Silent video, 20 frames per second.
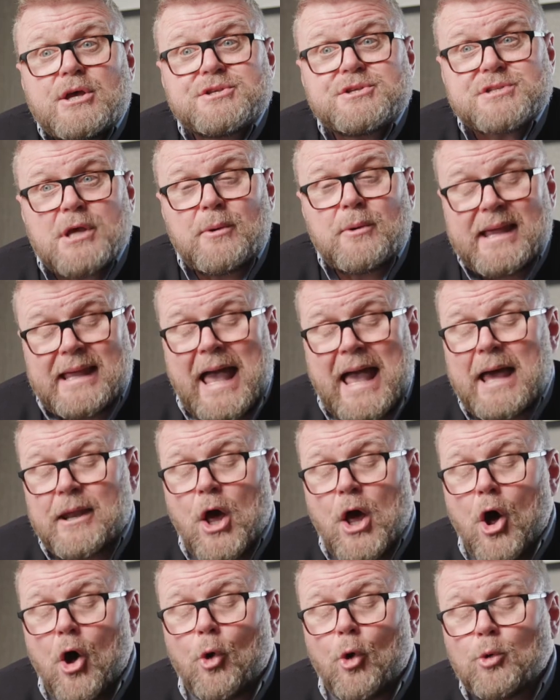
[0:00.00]
So it can
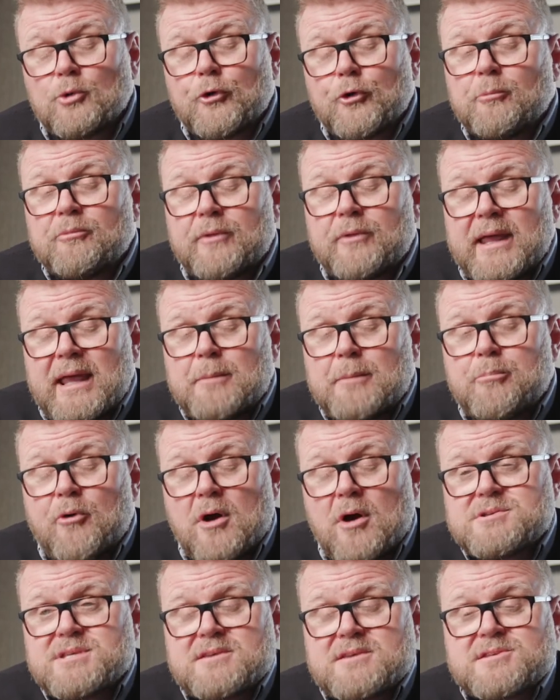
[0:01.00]
hold up the
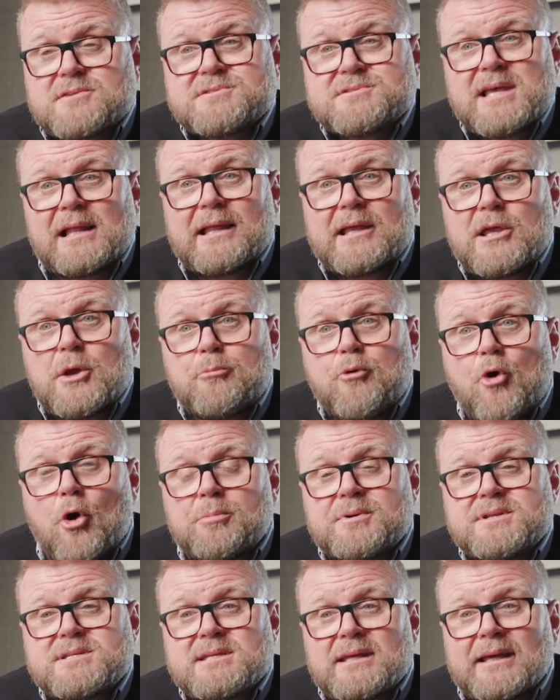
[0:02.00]
process of selling your
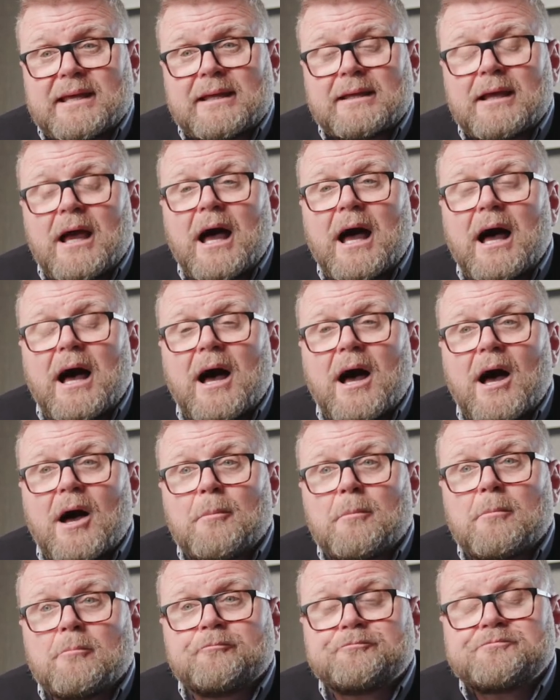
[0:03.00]
property.
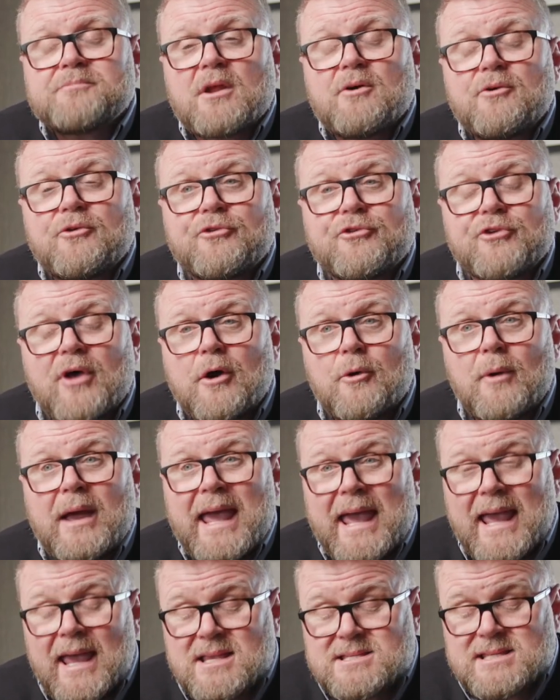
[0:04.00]
So
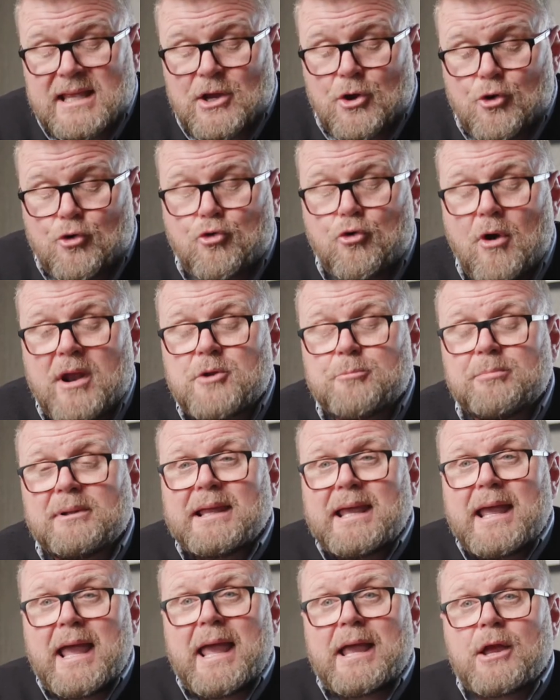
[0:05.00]
it is
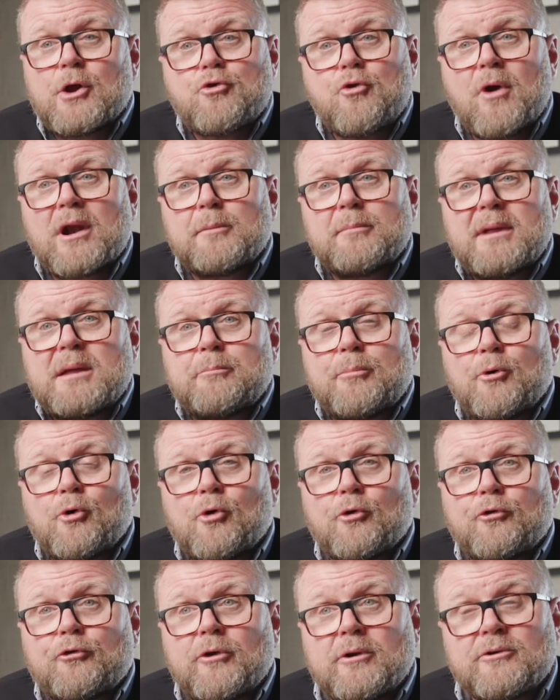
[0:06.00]
incredibly, incredibly
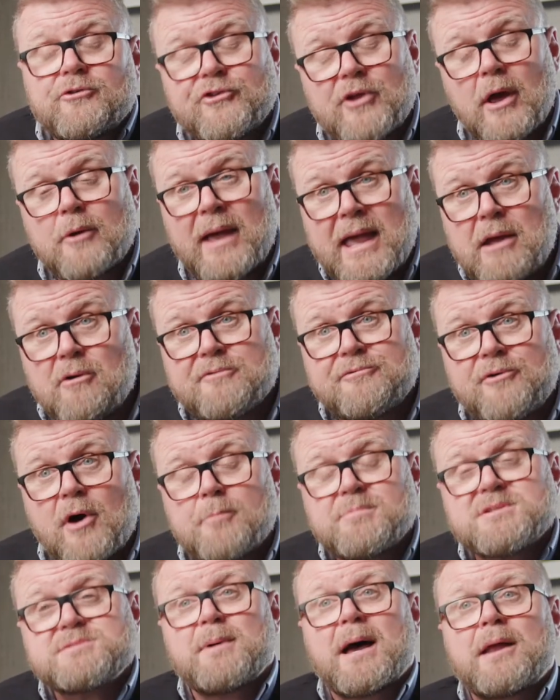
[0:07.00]
important. So here at
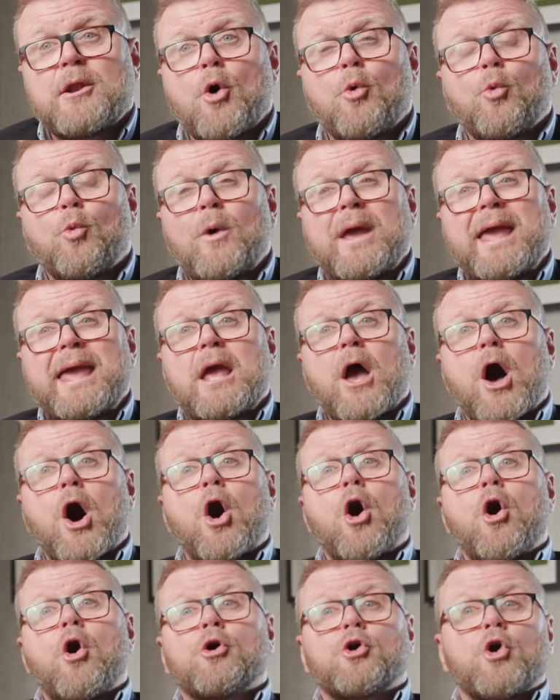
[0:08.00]
Fiberspan, we
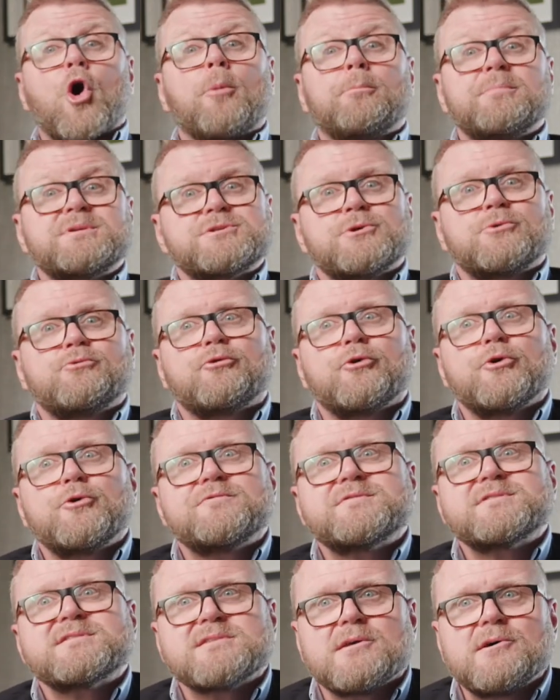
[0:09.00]
are Competent Roof
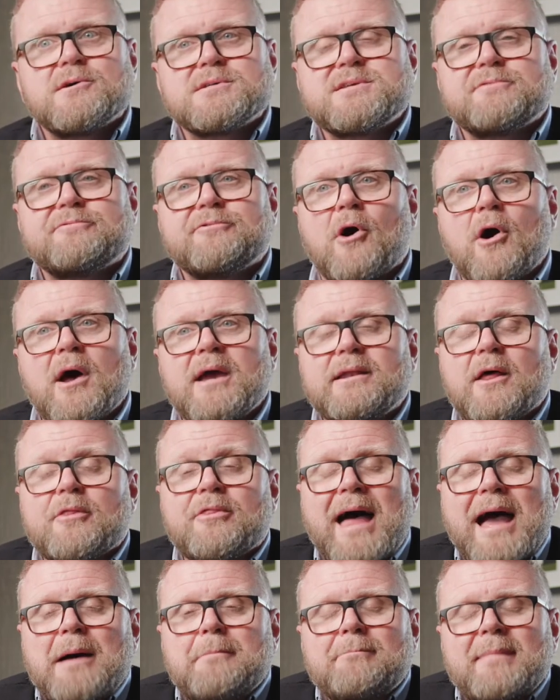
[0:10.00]
certified.
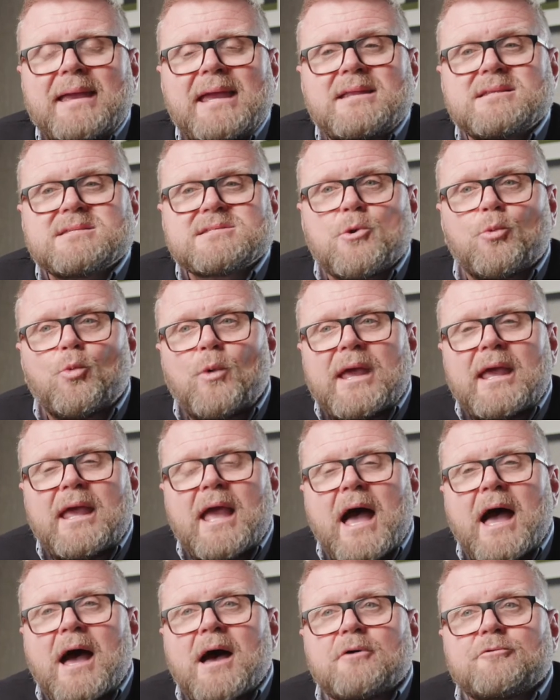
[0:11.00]
That means that we
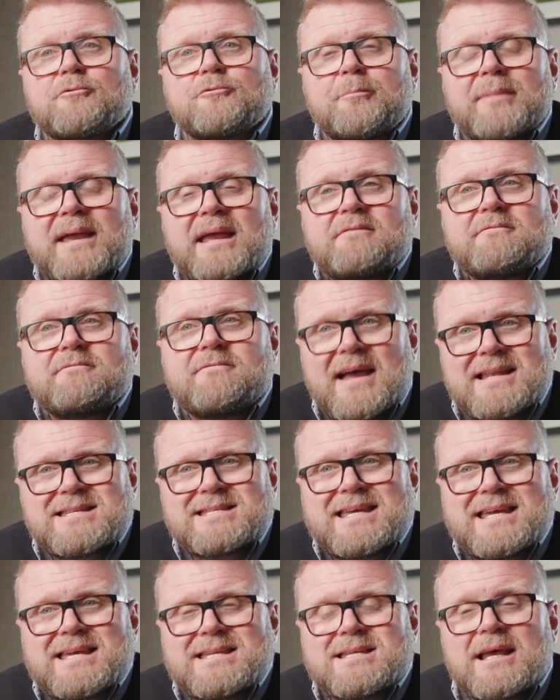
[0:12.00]
have been
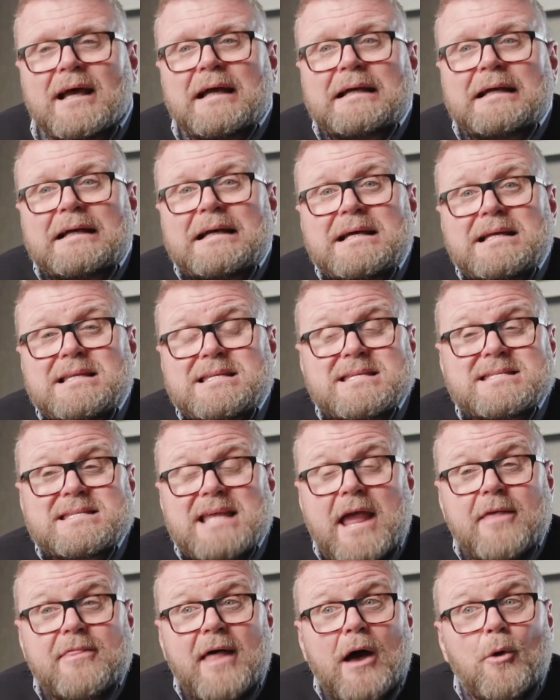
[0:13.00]
vetted to
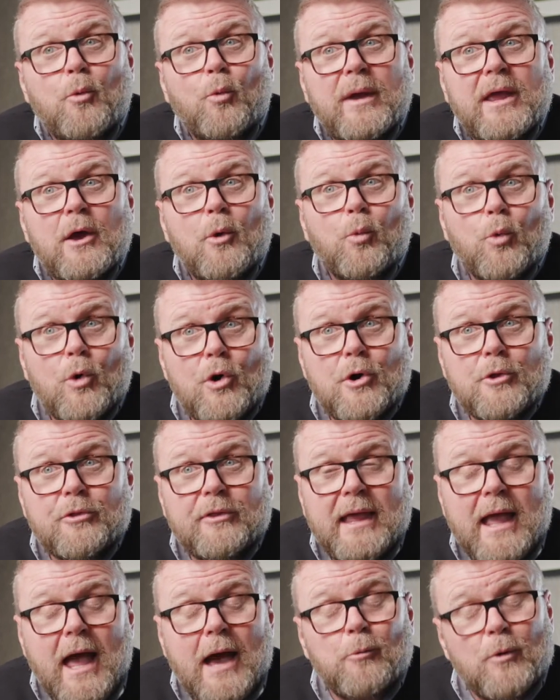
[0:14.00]
say that we are
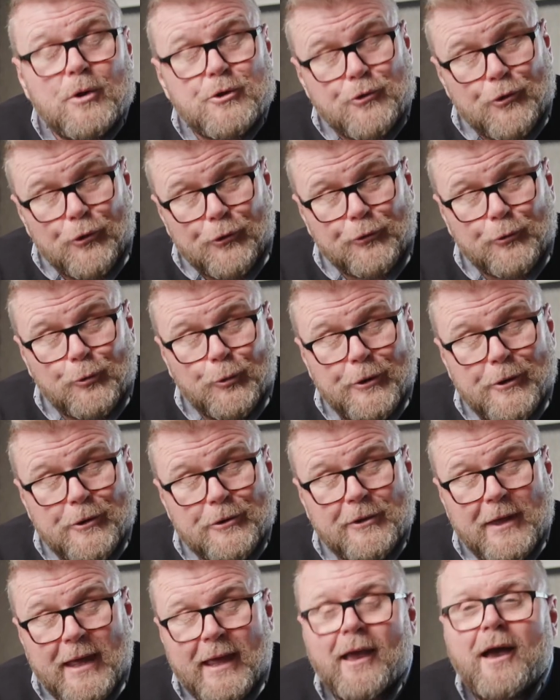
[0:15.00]
worthy and we're
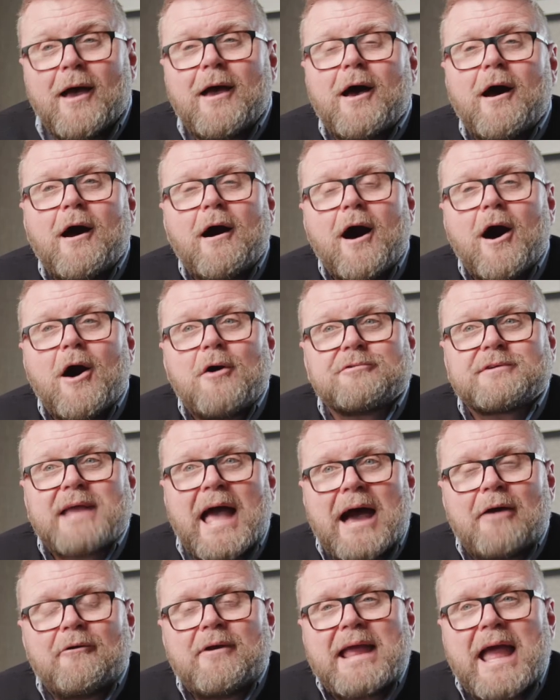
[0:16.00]
trustworthy of
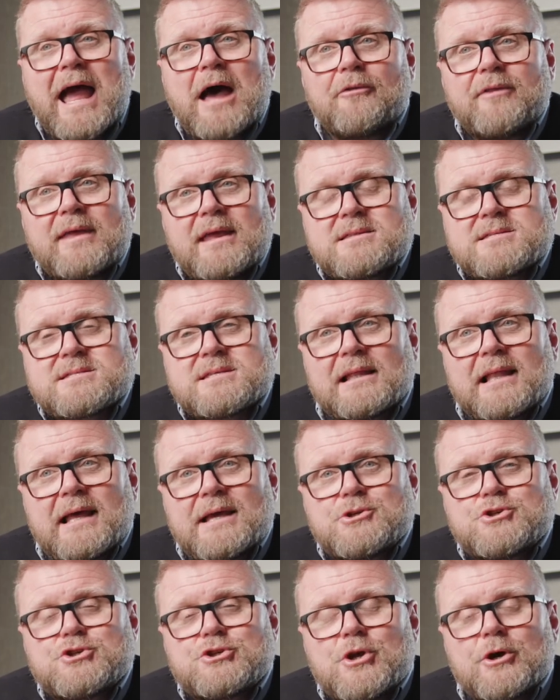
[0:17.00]
carrying out the
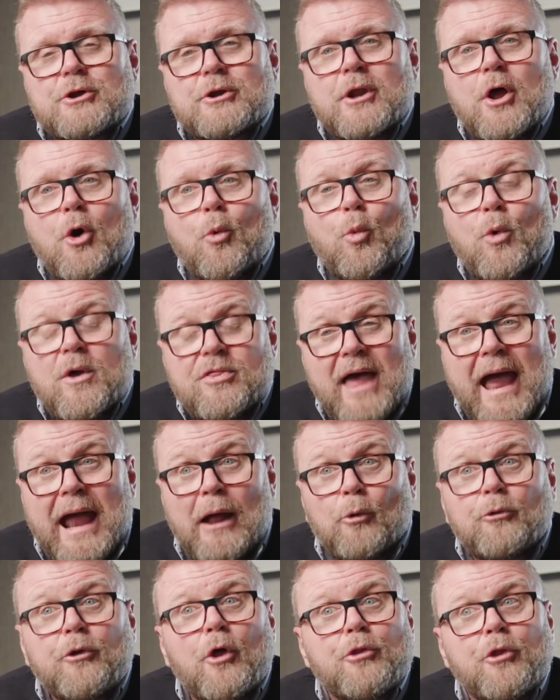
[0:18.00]
installation
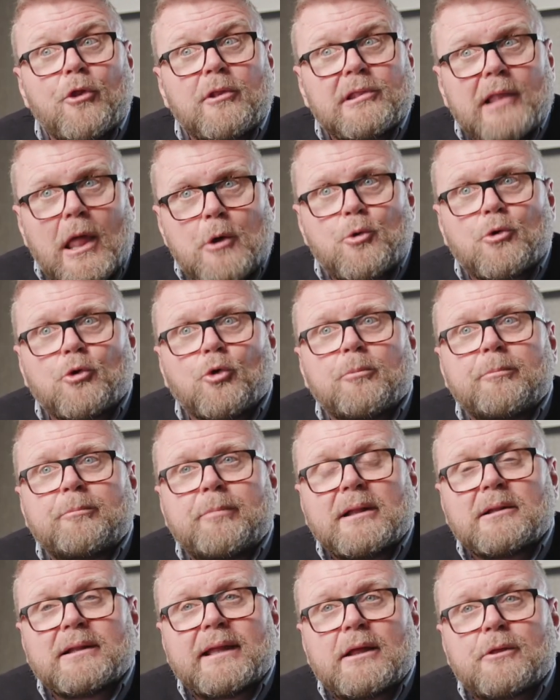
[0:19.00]
without the local
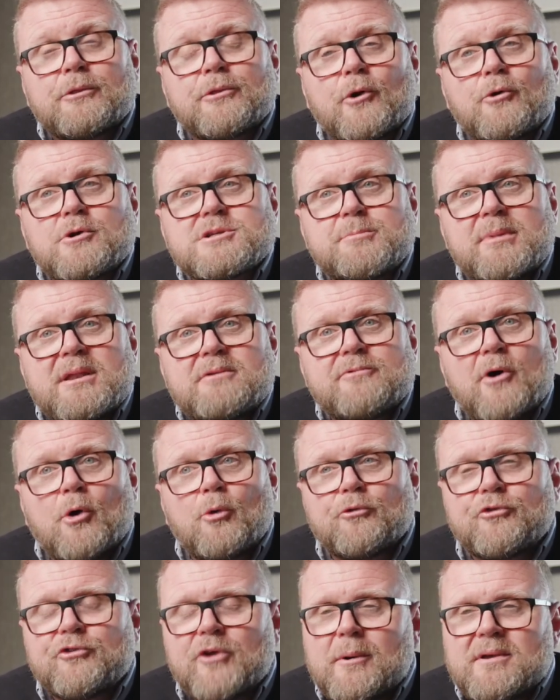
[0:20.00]
building authority being
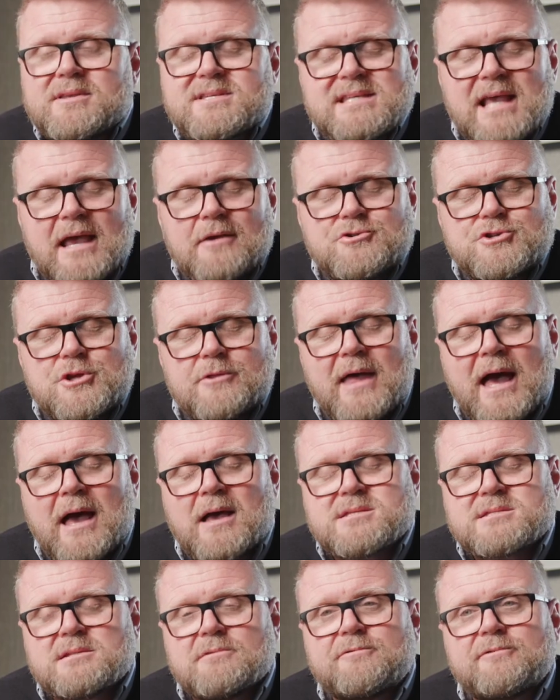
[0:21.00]
involved. So it saves you the
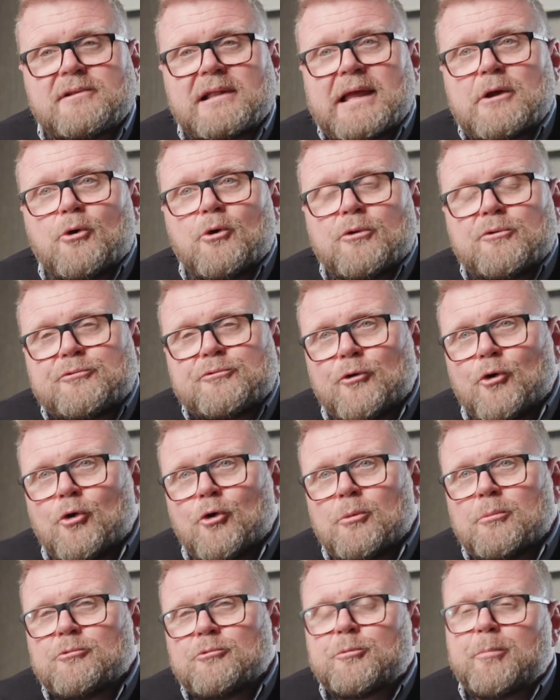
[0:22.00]
hassle of filling all the
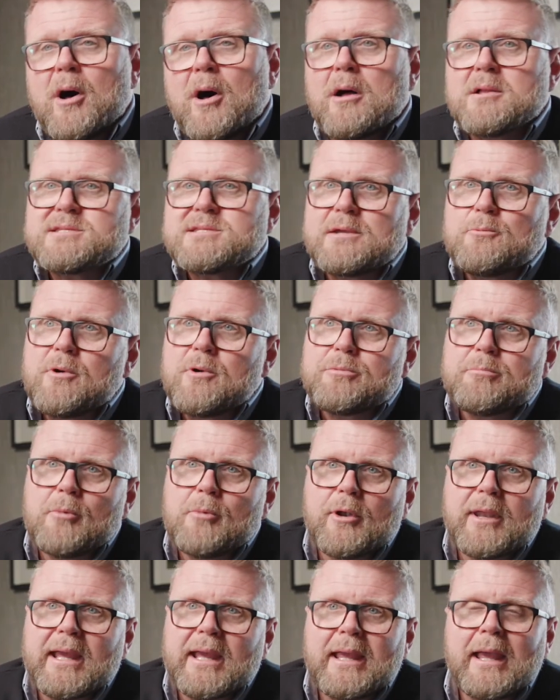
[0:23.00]
forms, parting with
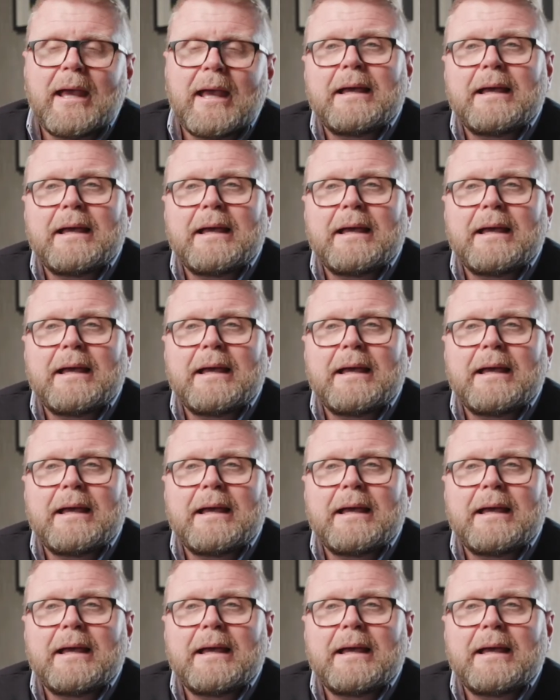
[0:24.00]
money.